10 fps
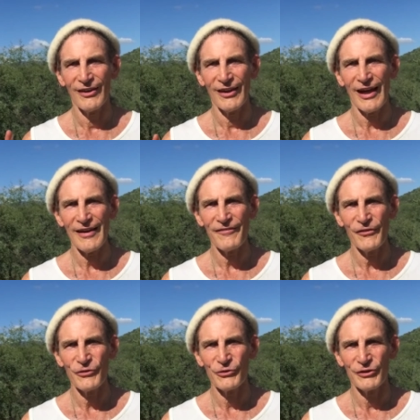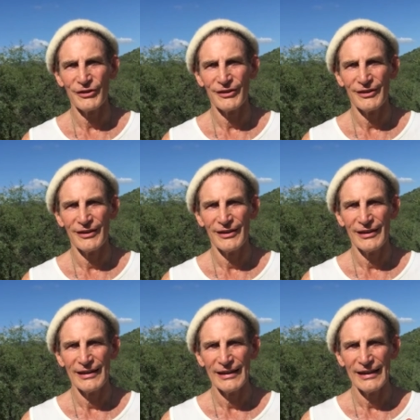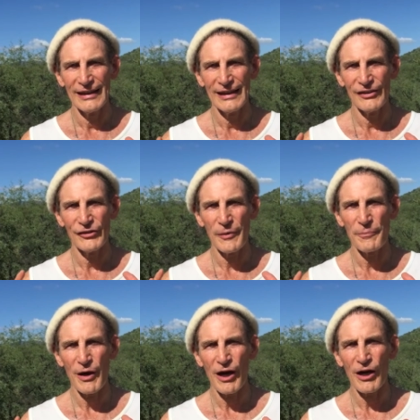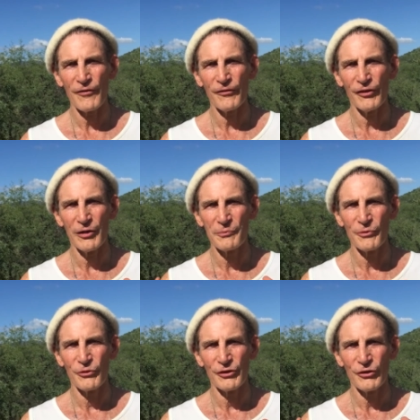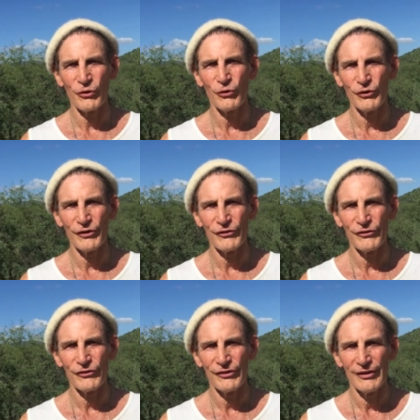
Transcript: live food is a powerful unbroken wholeness.